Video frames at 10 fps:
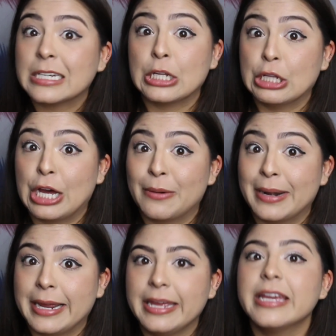A lot,
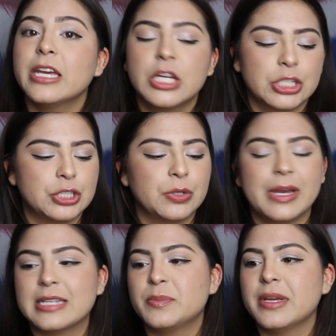right? So
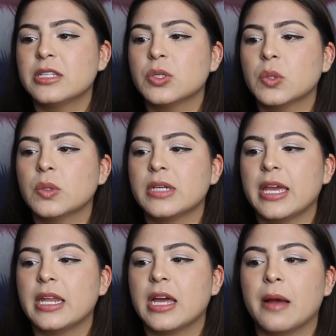it's been told
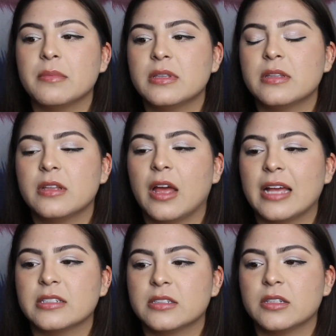in
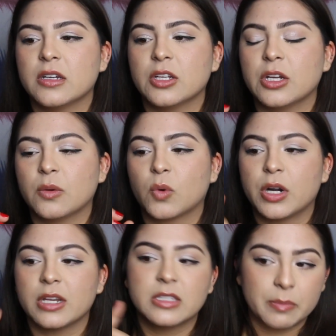as the
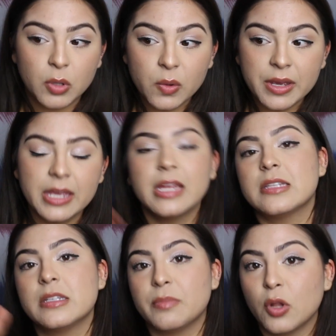word deploy,
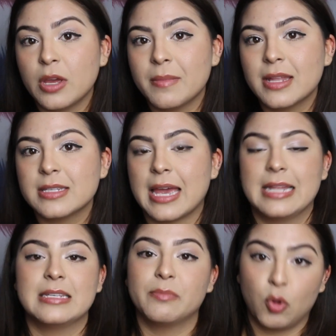deployment,
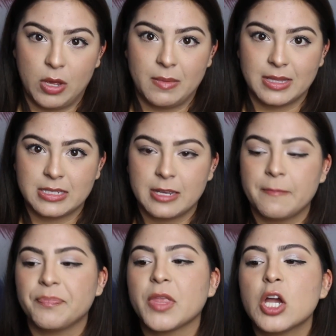and deployment.
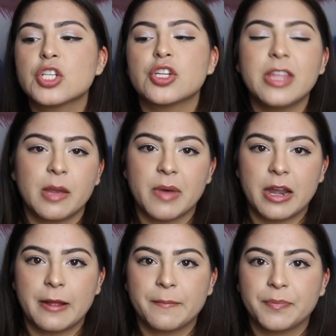So think
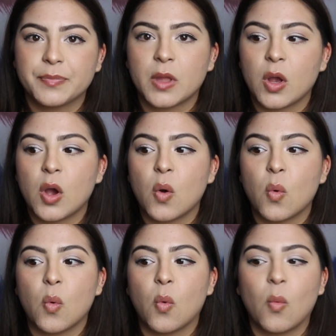about it.
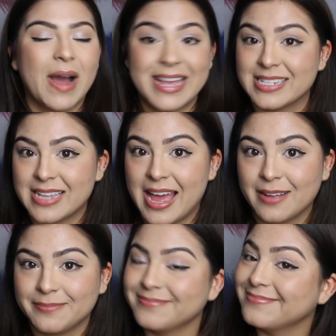Why is that?